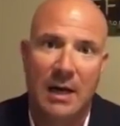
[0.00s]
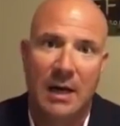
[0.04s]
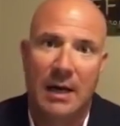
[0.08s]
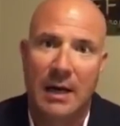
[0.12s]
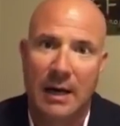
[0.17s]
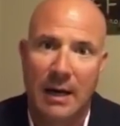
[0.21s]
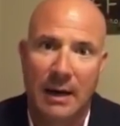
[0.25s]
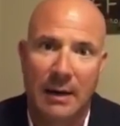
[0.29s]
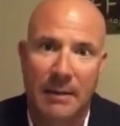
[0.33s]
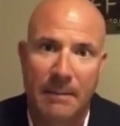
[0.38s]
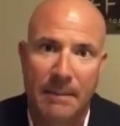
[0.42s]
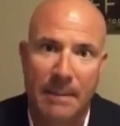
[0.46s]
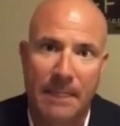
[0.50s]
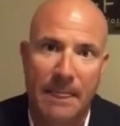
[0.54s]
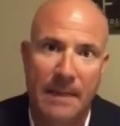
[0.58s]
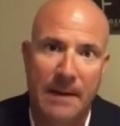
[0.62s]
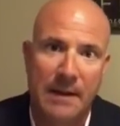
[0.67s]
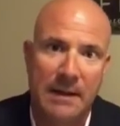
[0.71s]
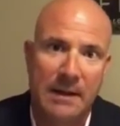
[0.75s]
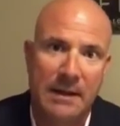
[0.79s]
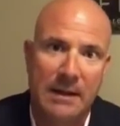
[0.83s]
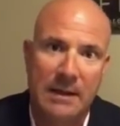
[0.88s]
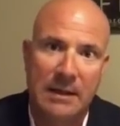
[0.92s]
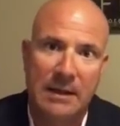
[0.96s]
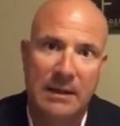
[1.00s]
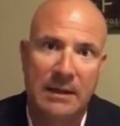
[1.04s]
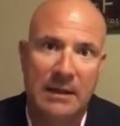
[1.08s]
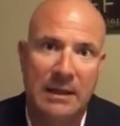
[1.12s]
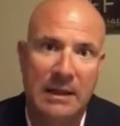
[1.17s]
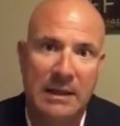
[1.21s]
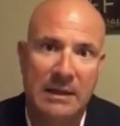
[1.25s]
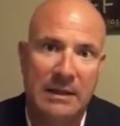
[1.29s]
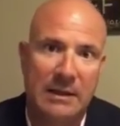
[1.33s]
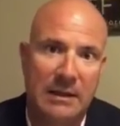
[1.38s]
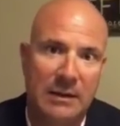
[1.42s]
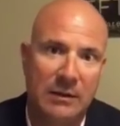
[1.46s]

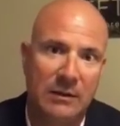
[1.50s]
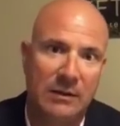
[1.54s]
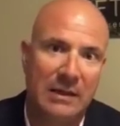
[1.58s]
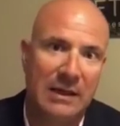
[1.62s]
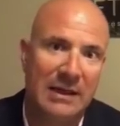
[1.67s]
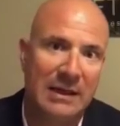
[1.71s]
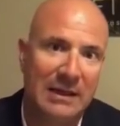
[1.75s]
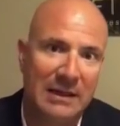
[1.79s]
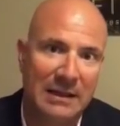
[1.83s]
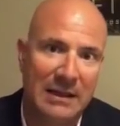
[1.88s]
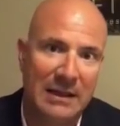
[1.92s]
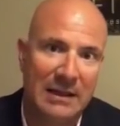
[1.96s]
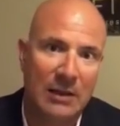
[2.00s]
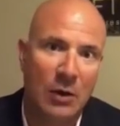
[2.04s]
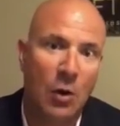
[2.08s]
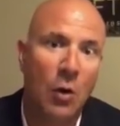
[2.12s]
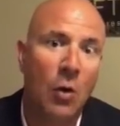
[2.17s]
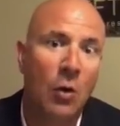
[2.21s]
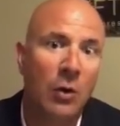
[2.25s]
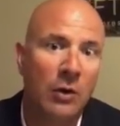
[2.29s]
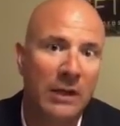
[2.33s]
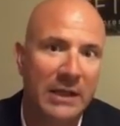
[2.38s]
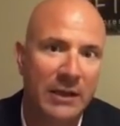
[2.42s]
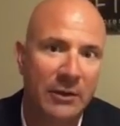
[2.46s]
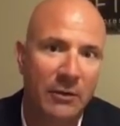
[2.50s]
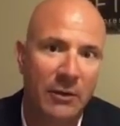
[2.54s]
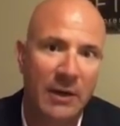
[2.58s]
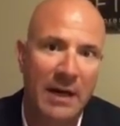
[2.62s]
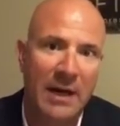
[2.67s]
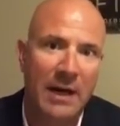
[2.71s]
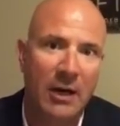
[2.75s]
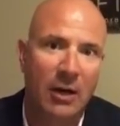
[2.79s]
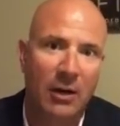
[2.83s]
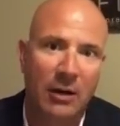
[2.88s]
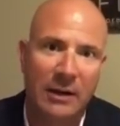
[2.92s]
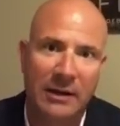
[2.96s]
The holy
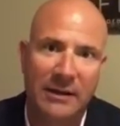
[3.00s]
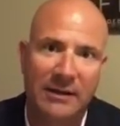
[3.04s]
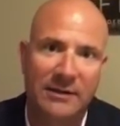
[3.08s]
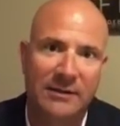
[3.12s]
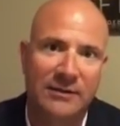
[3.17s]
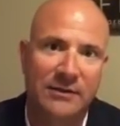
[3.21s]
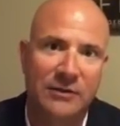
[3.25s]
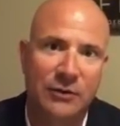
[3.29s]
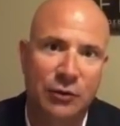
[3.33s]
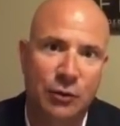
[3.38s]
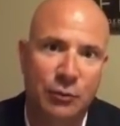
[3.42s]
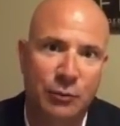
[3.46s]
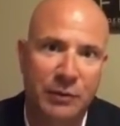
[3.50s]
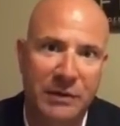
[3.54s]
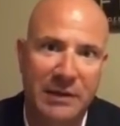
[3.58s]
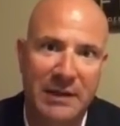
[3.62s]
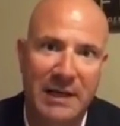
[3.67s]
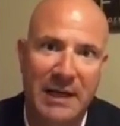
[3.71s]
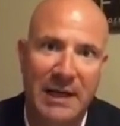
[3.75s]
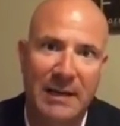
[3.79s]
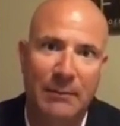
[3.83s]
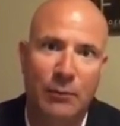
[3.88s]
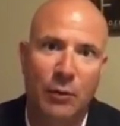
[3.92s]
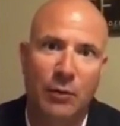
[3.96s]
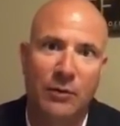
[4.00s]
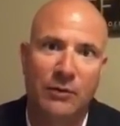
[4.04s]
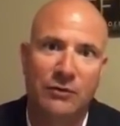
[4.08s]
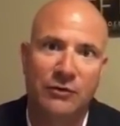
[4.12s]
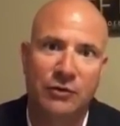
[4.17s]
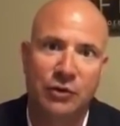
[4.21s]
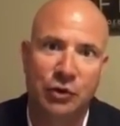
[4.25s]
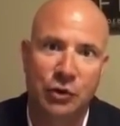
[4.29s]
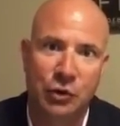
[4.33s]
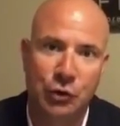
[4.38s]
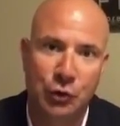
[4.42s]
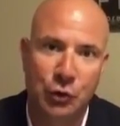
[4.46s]
grail is to be able
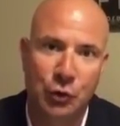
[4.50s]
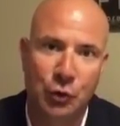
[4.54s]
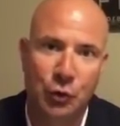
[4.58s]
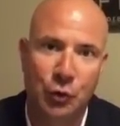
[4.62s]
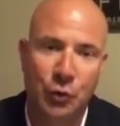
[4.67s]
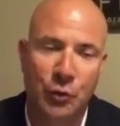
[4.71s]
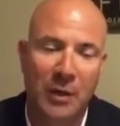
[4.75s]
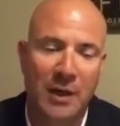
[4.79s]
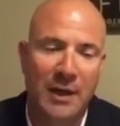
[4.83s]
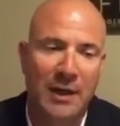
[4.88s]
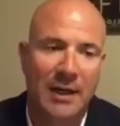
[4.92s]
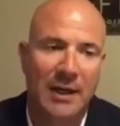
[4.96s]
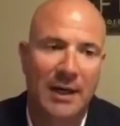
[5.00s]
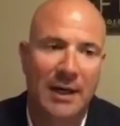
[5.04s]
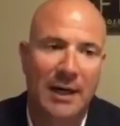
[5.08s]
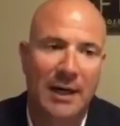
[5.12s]
to